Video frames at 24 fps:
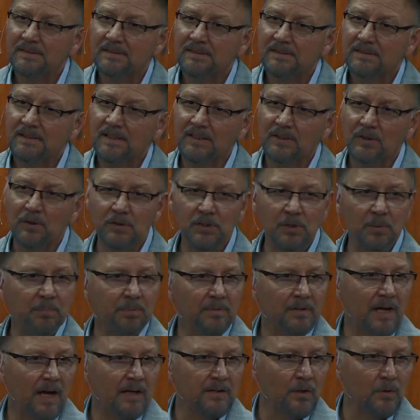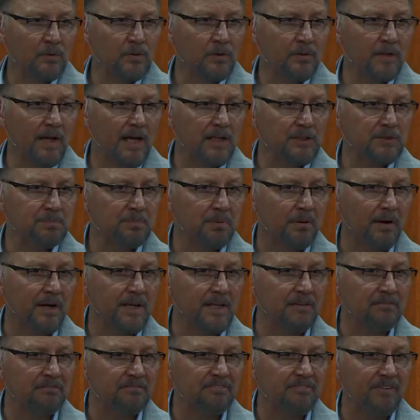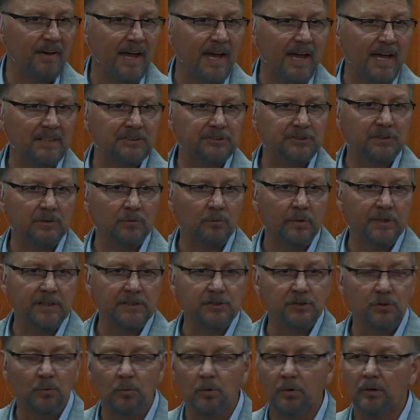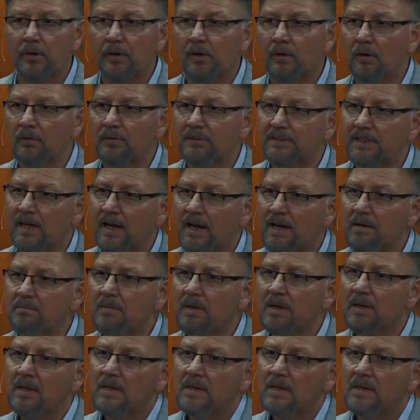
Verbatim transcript: Now I know you, I know you guys pray and fast and read your Word all the time.